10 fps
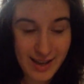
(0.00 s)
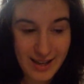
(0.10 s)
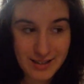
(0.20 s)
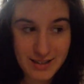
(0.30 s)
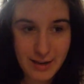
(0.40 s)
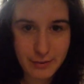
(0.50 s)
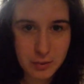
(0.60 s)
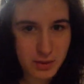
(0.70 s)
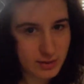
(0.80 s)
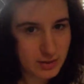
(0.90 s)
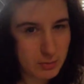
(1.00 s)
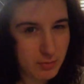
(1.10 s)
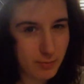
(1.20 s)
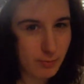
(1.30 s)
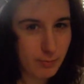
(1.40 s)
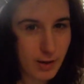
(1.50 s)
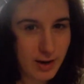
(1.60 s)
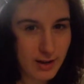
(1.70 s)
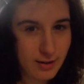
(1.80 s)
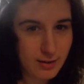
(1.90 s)
and everyone else in
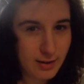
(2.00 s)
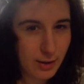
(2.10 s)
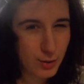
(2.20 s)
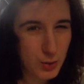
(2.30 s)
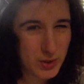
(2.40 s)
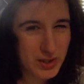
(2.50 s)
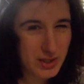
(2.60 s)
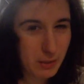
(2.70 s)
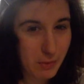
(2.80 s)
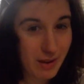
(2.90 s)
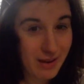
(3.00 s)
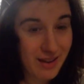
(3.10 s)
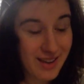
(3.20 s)
my house was sleeping,